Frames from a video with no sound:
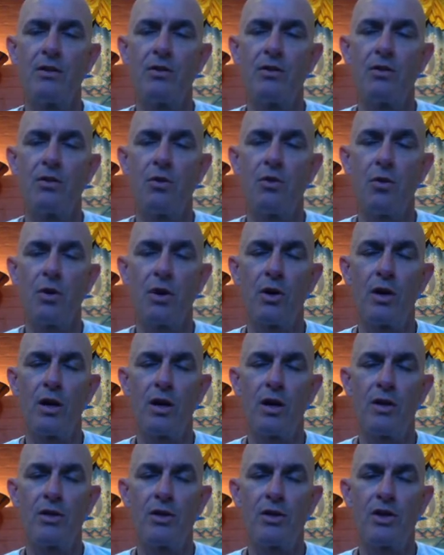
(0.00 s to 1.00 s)
or
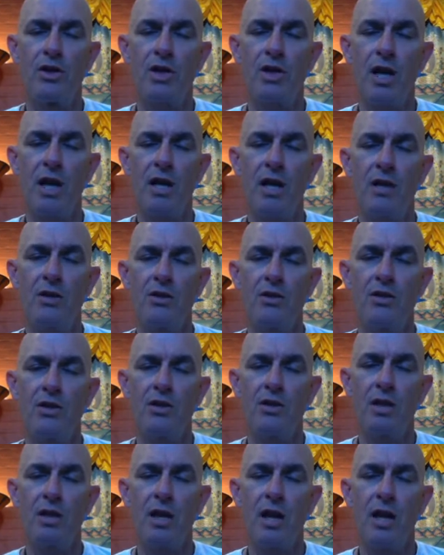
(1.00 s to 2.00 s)
unchanged
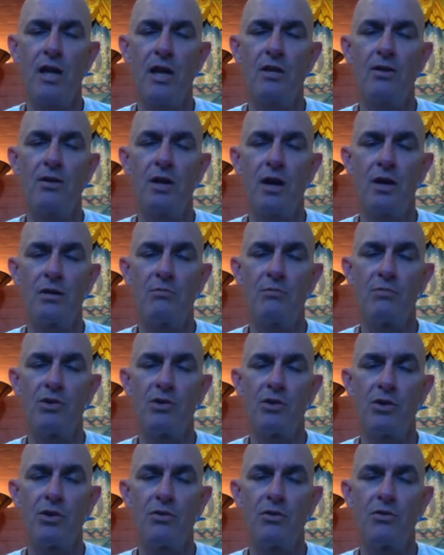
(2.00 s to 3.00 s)
and
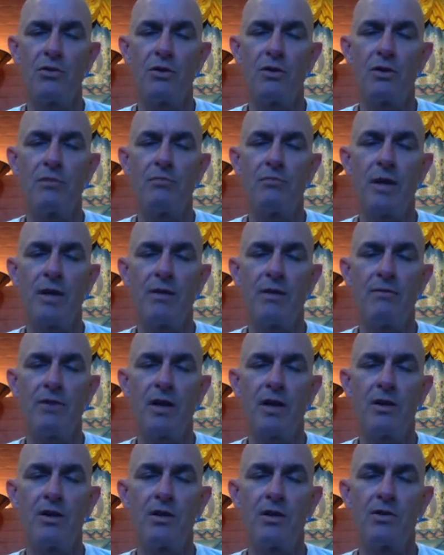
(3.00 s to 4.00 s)
unobscured by the
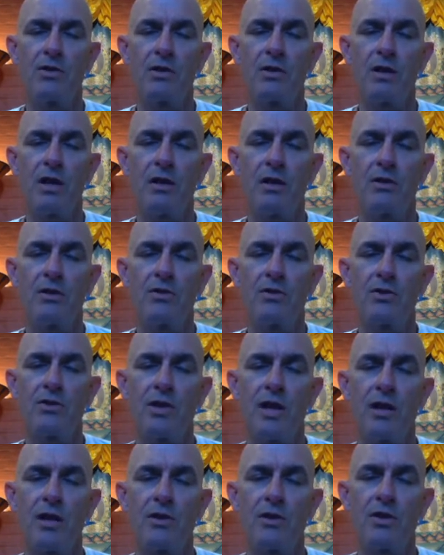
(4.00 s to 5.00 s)
various colors
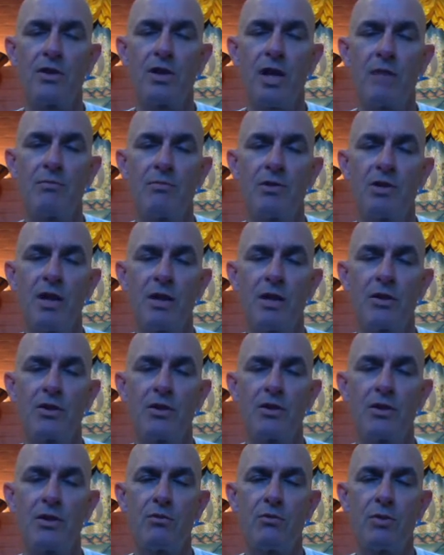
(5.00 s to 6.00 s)
and shapes that
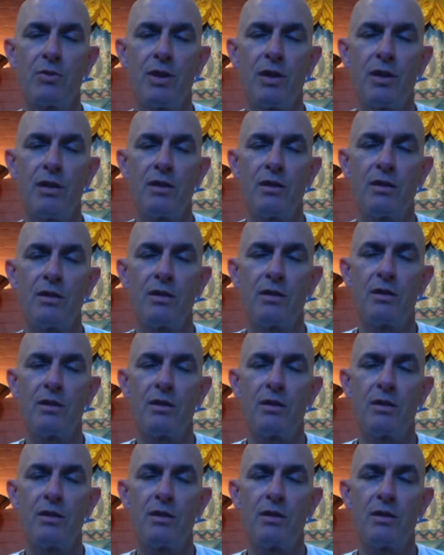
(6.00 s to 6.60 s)
occur within it,